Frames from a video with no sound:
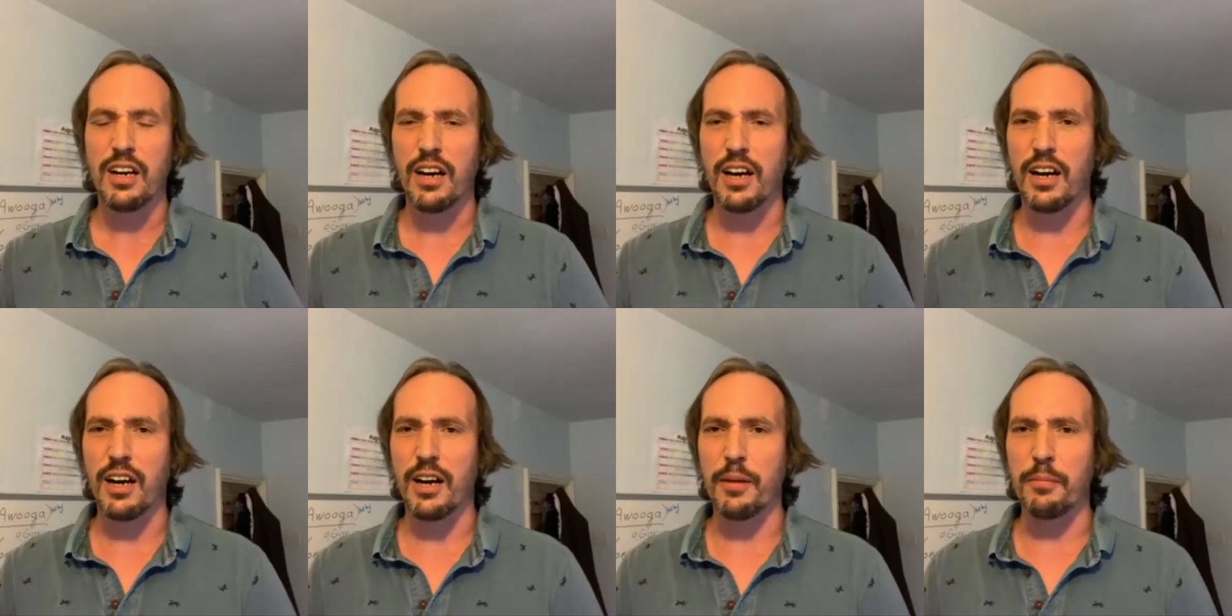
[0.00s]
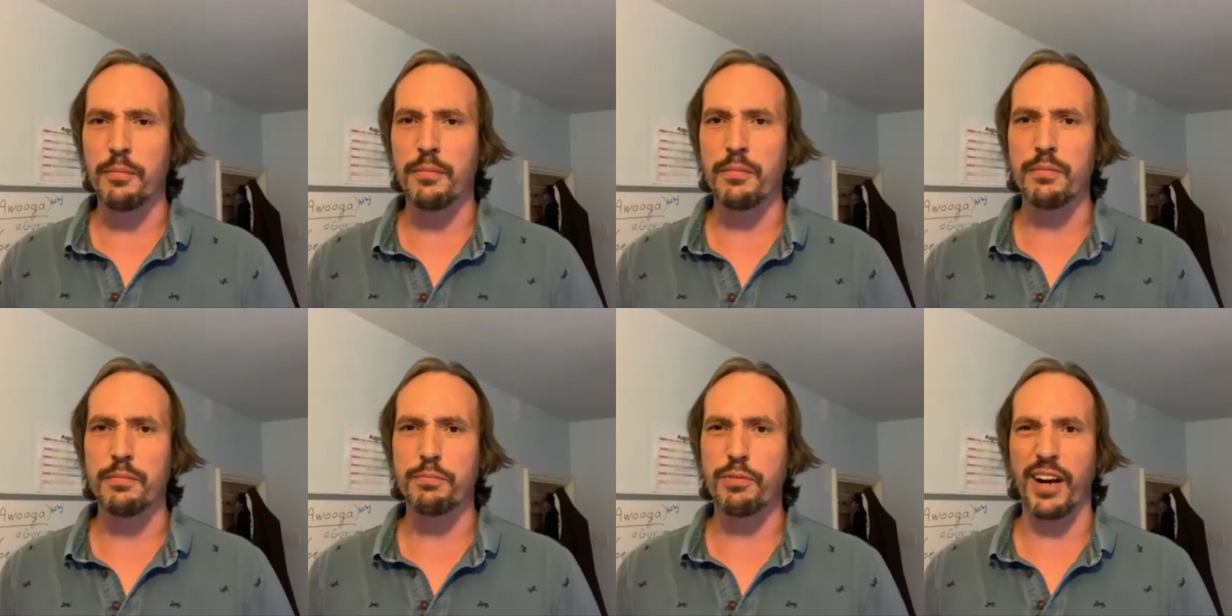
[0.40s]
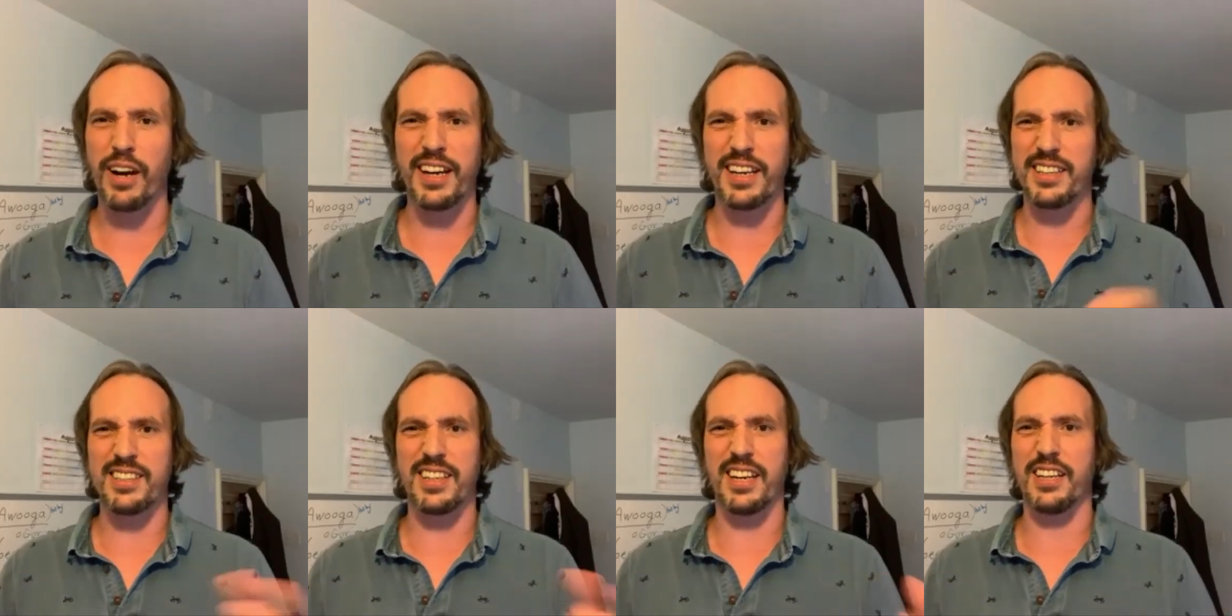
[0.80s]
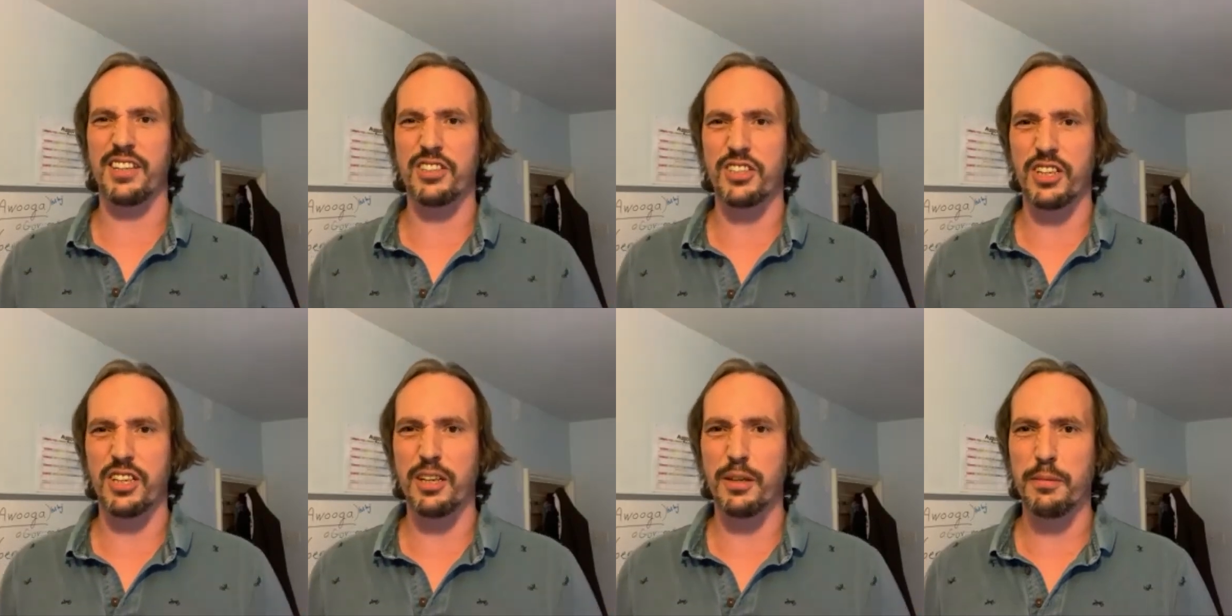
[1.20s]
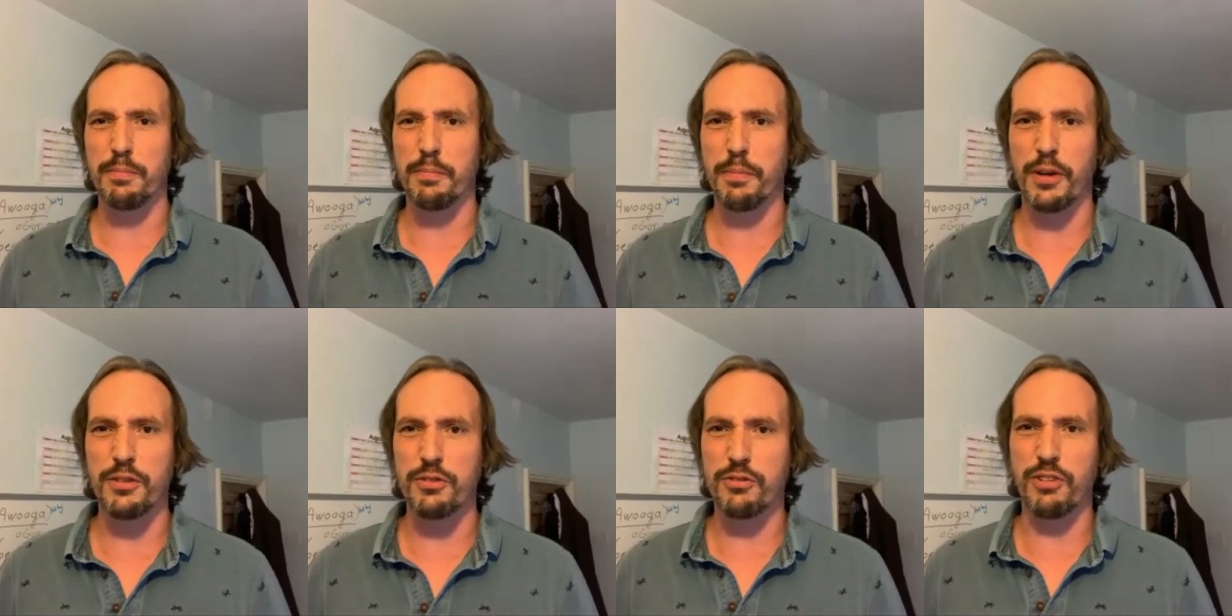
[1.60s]
um, brackets HE,
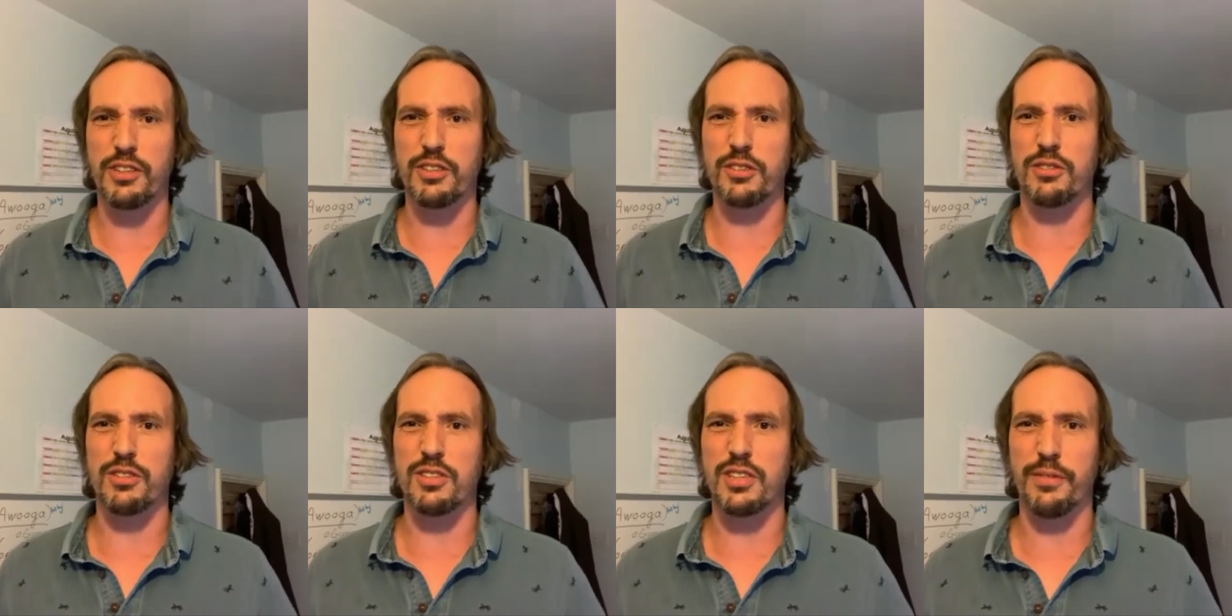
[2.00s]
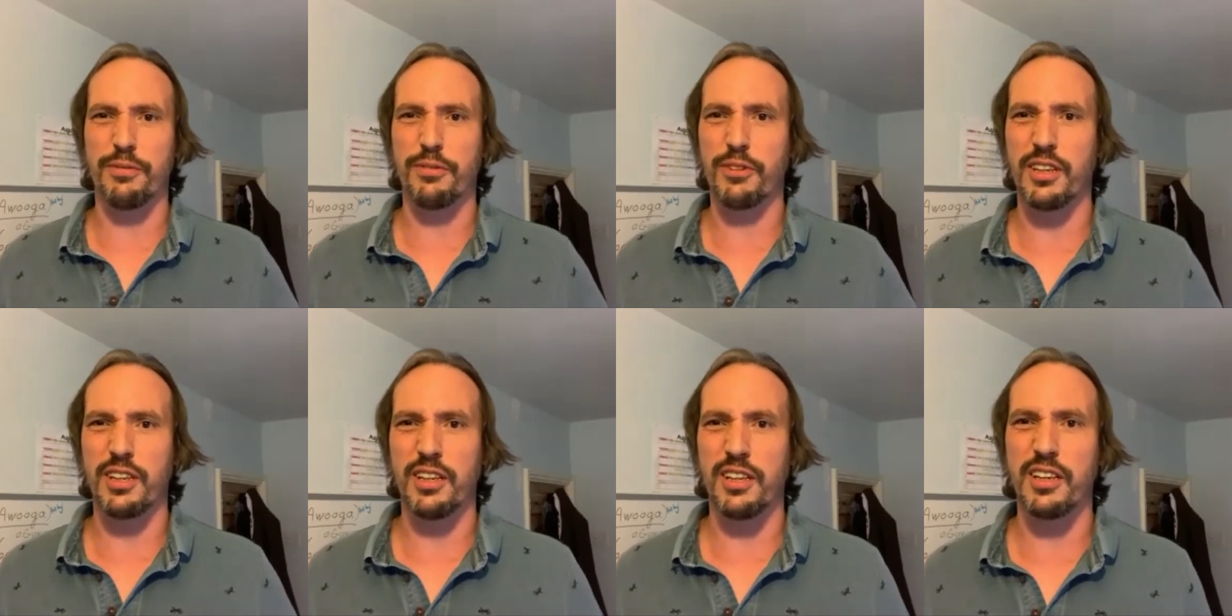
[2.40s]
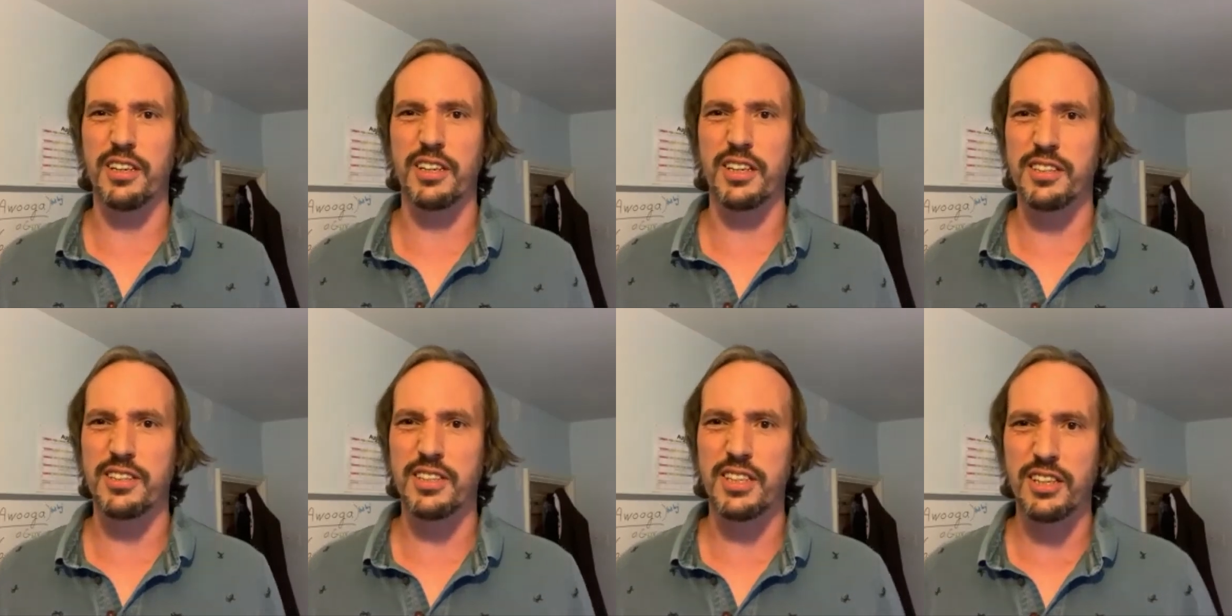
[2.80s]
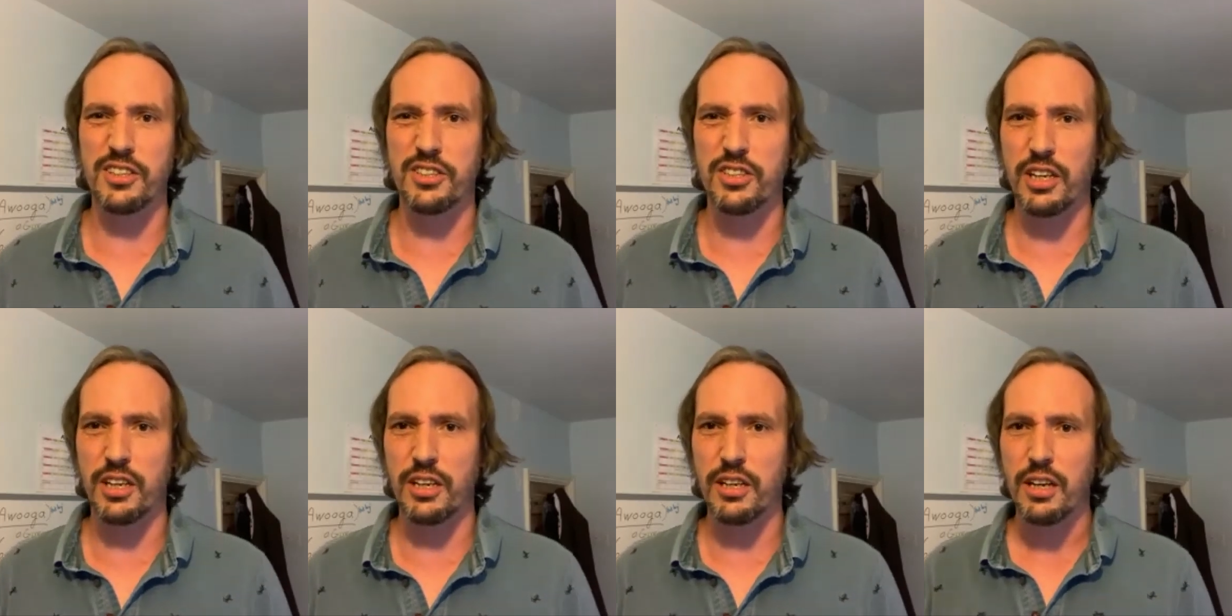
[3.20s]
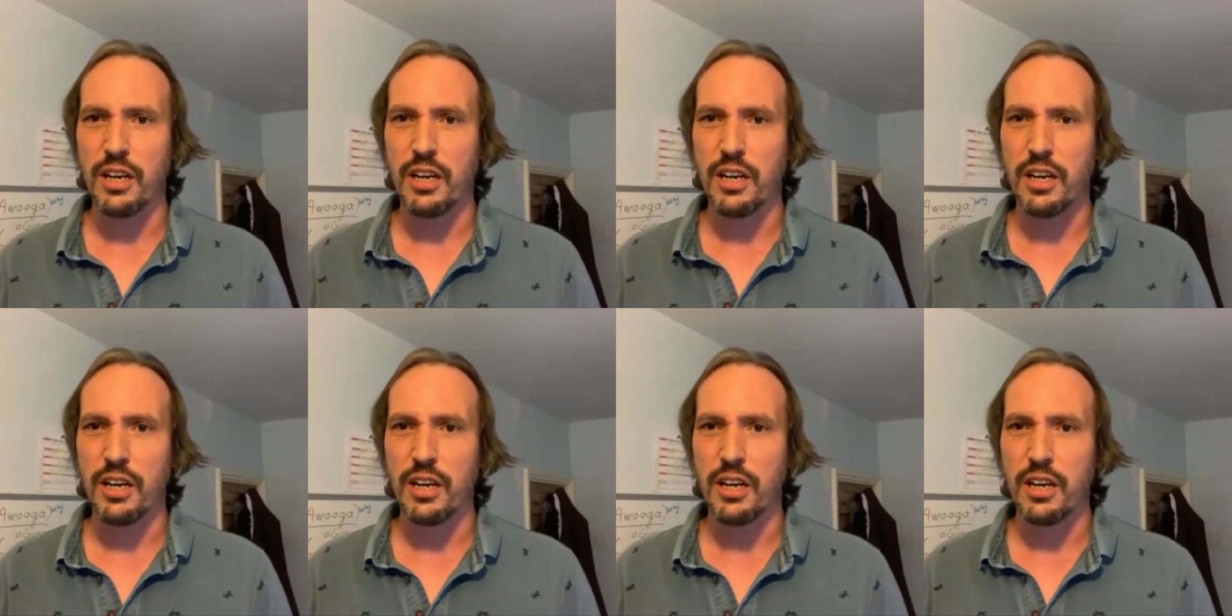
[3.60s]
Postgraduate Certificate in Learning and Teaching.